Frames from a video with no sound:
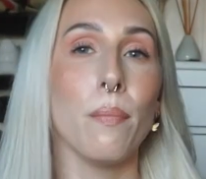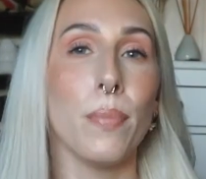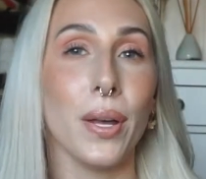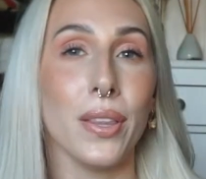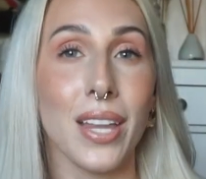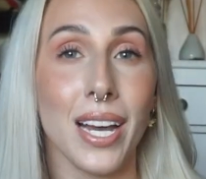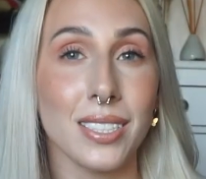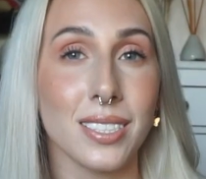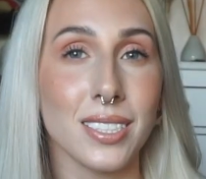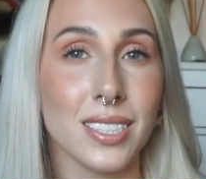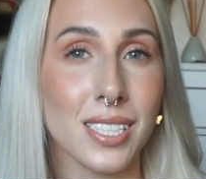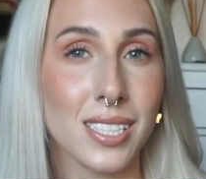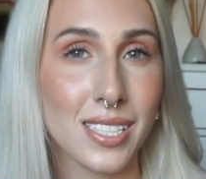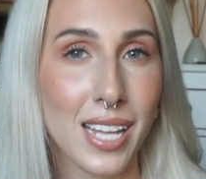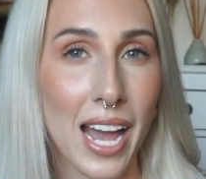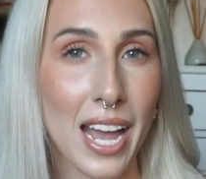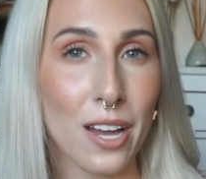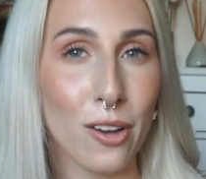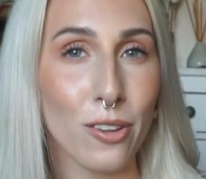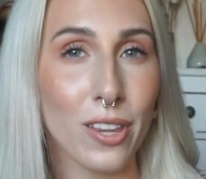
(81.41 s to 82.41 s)
But that's the
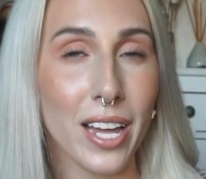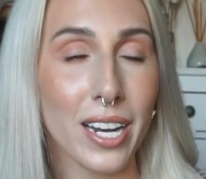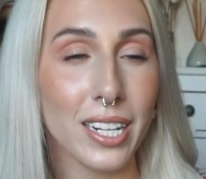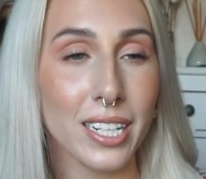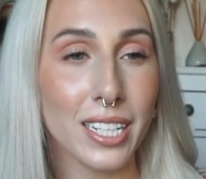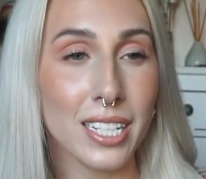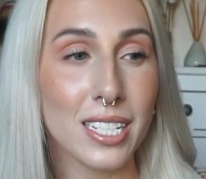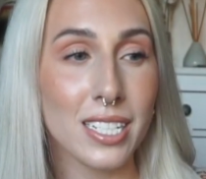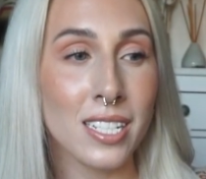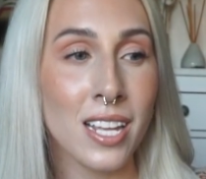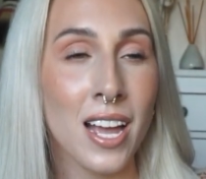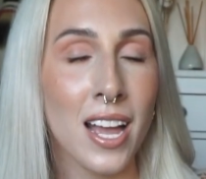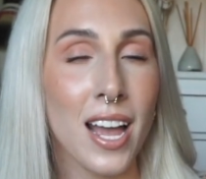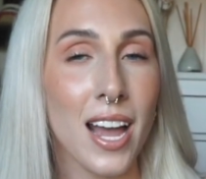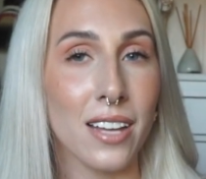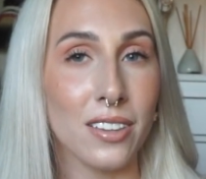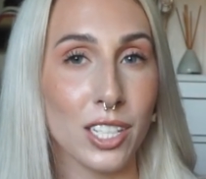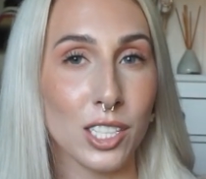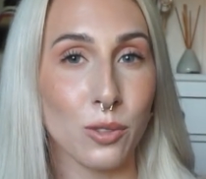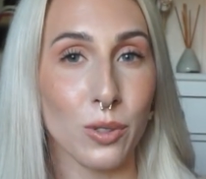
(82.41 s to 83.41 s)
style that it is,
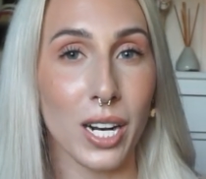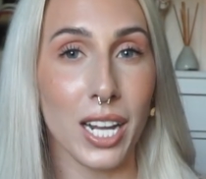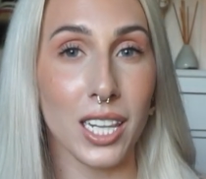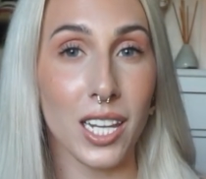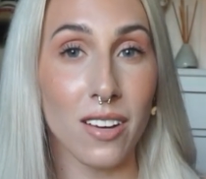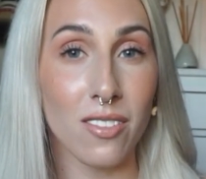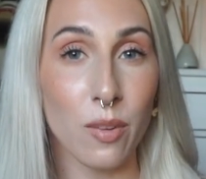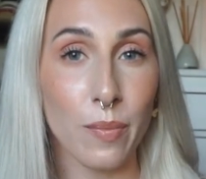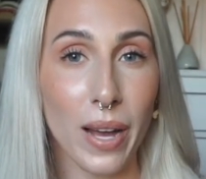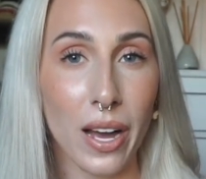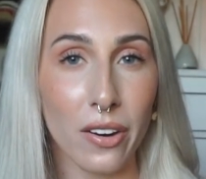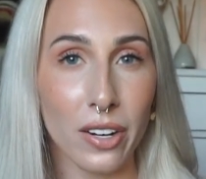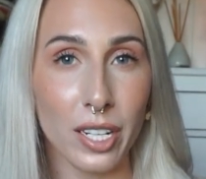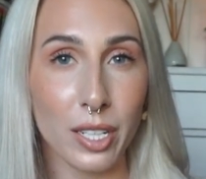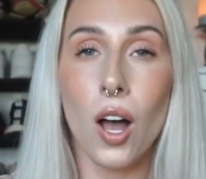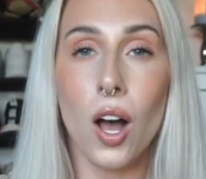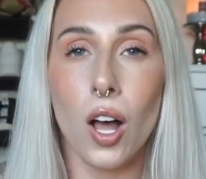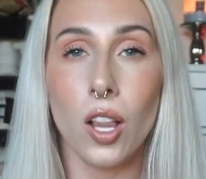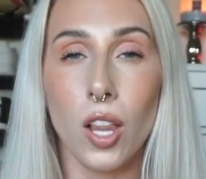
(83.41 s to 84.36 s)
and that's what I love about it.